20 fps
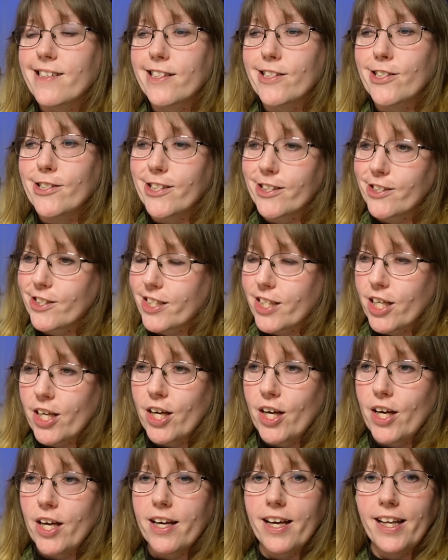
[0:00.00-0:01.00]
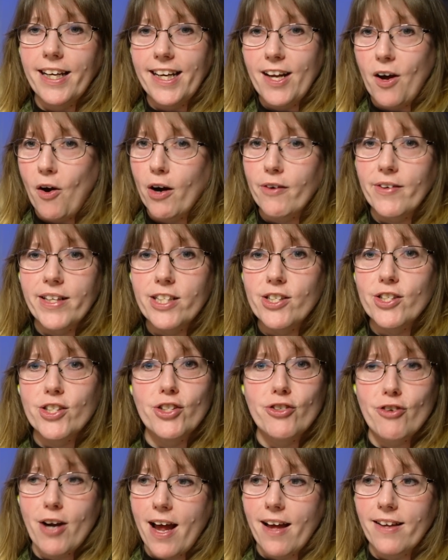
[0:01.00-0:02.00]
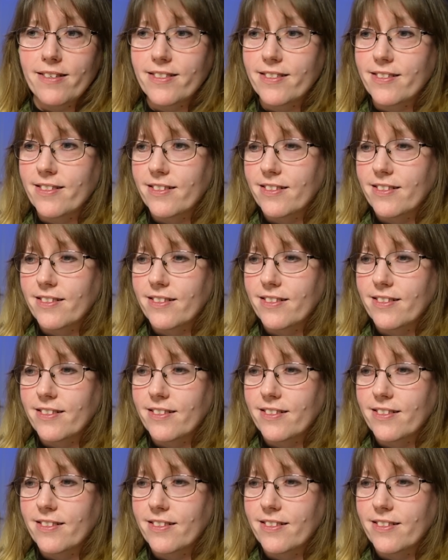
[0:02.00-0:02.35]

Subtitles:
It's just her and an orange dress.